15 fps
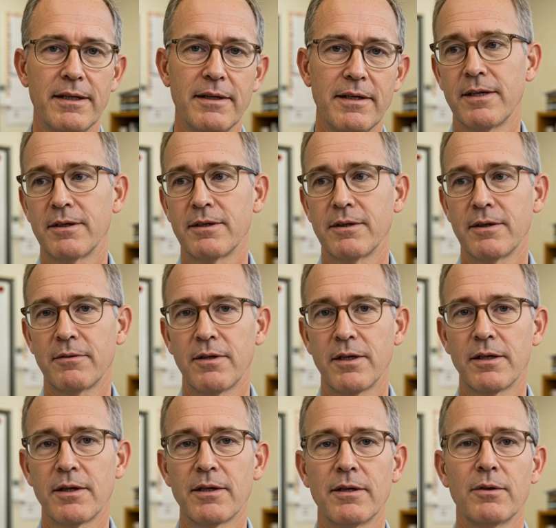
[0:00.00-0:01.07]
This
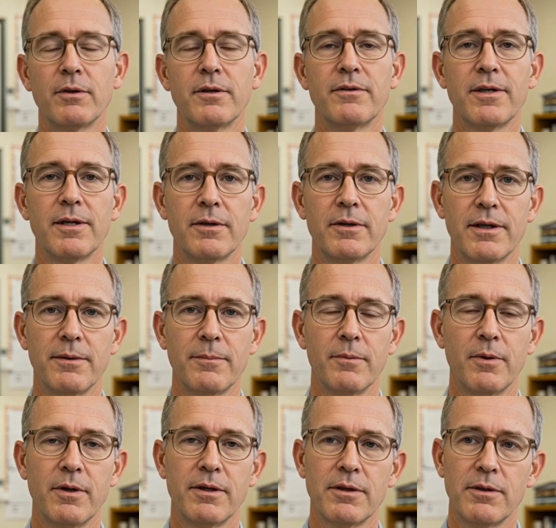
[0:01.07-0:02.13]
divergence revealed an
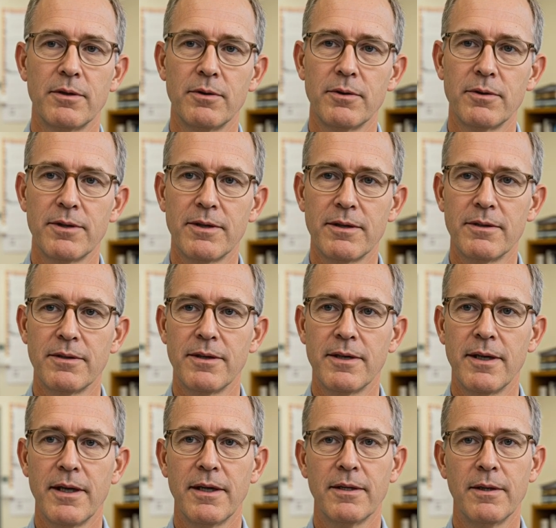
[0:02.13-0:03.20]
important truth.
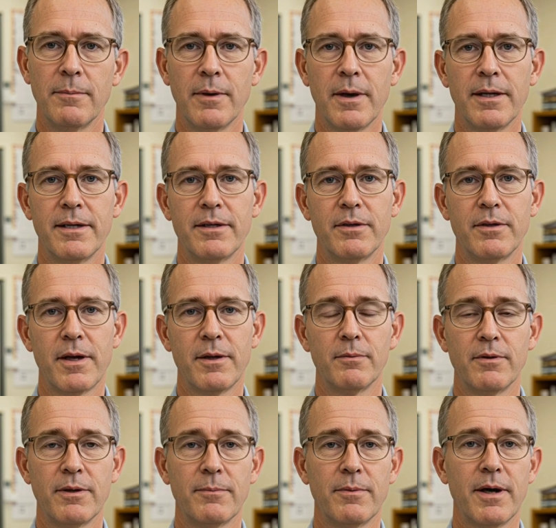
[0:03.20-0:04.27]
The price drop
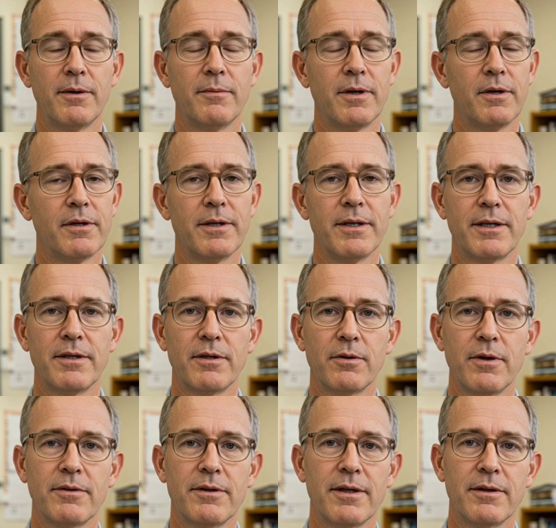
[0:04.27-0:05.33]
was primarily a
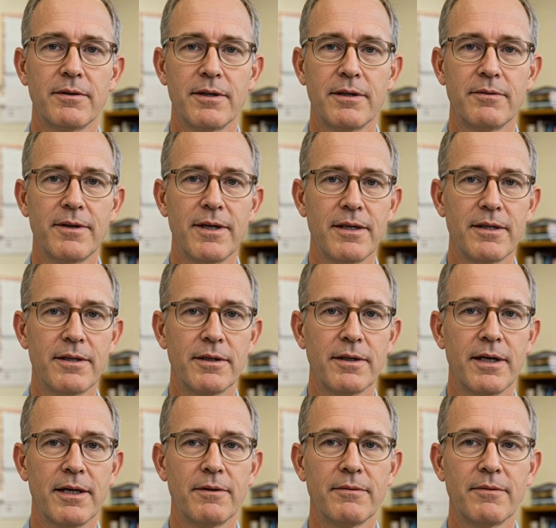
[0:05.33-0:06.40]
derivatives event,
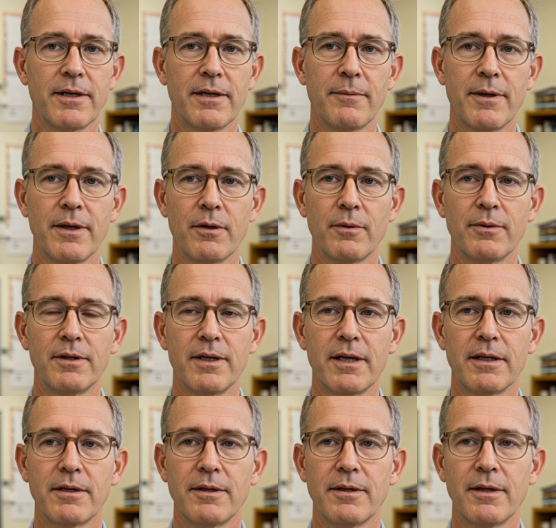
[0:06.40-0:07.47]
not a fundamental
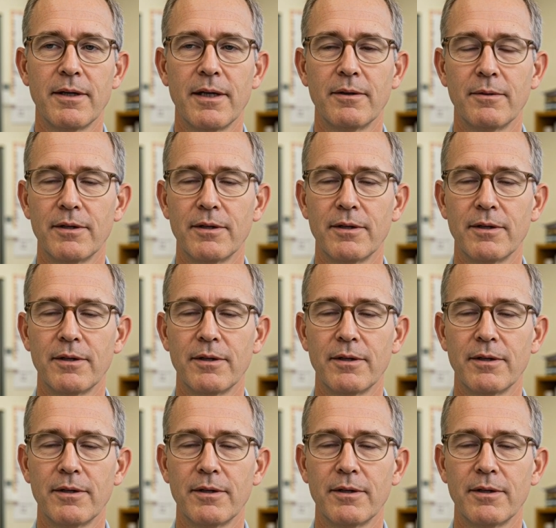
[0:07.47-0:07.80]
rejection of